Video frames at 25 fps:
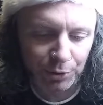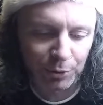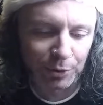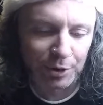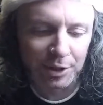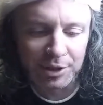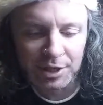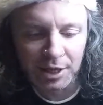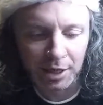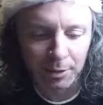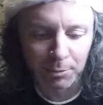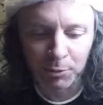the
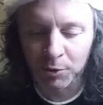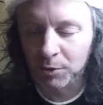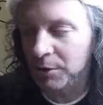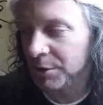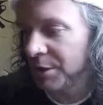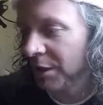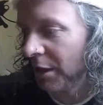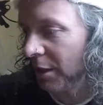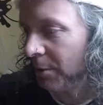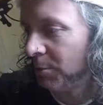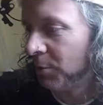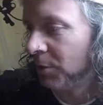same old,
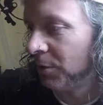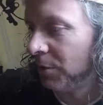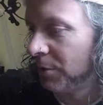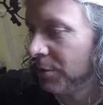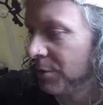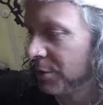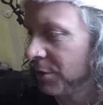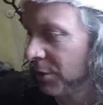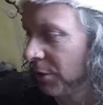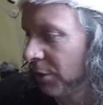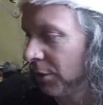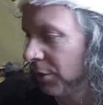
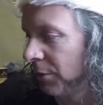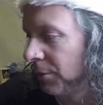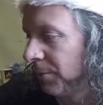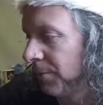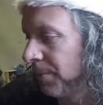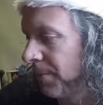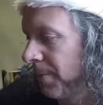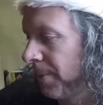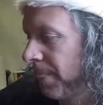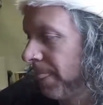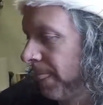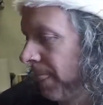so
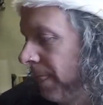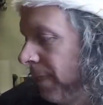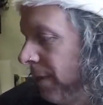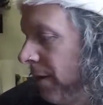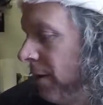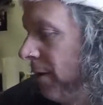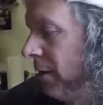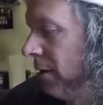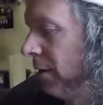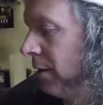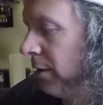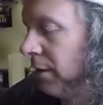
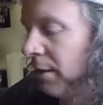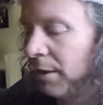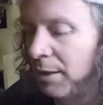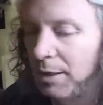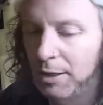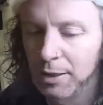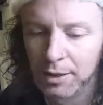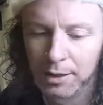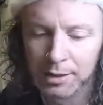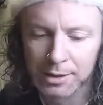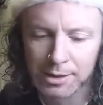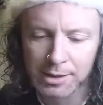I
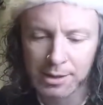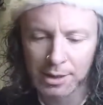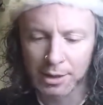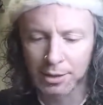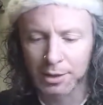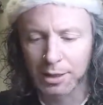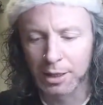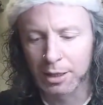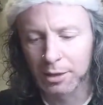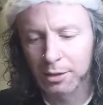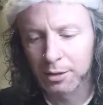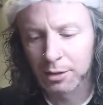started
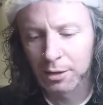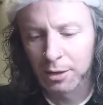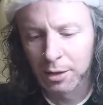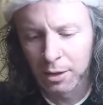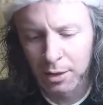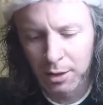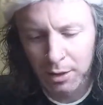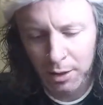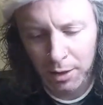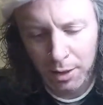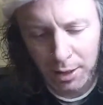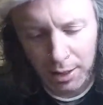getting
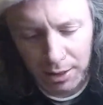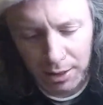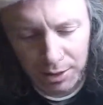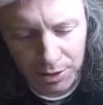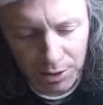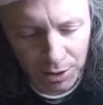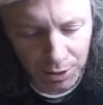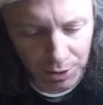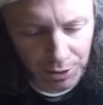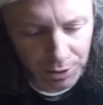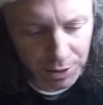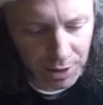into
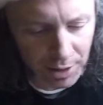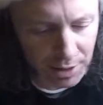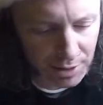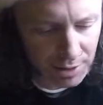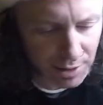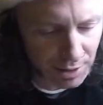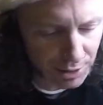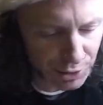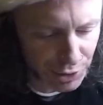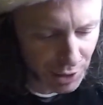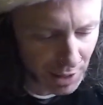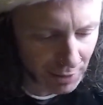other things. I
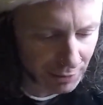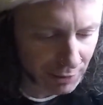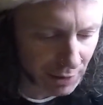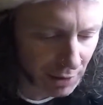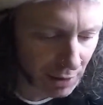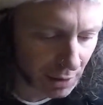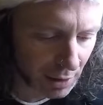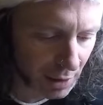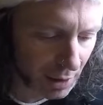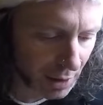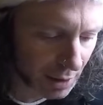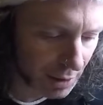traveled
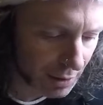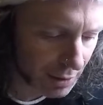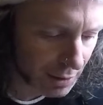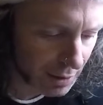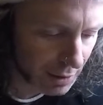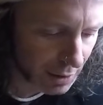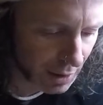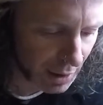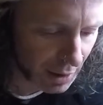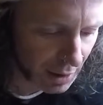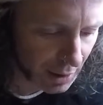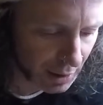a lot,
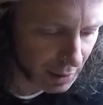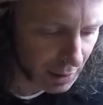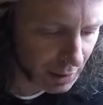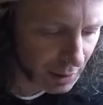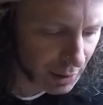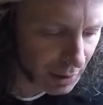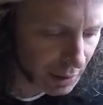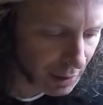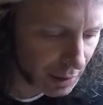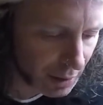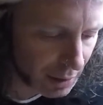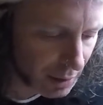and
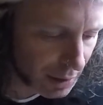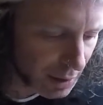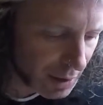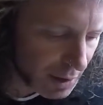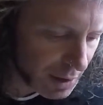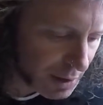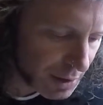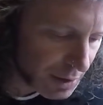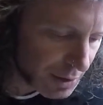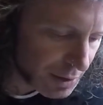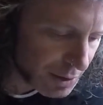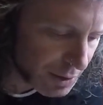
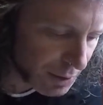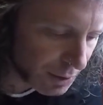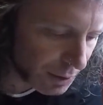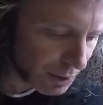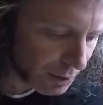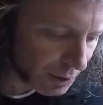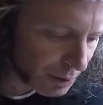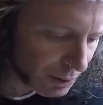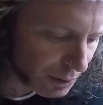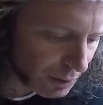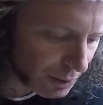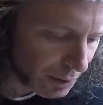
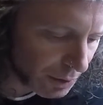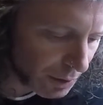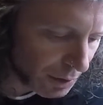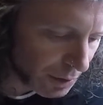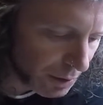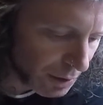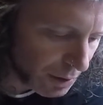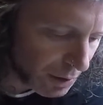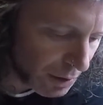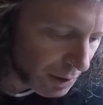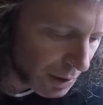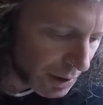so
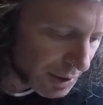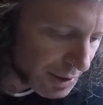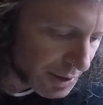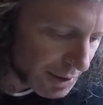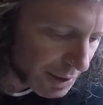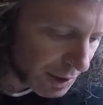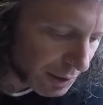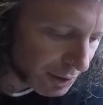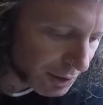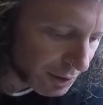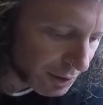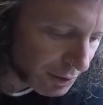I
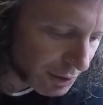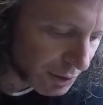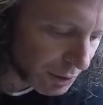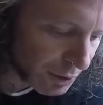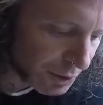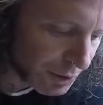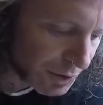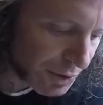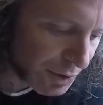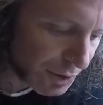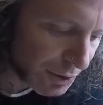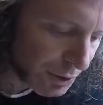started going
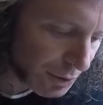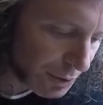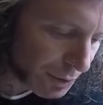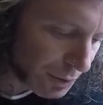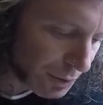to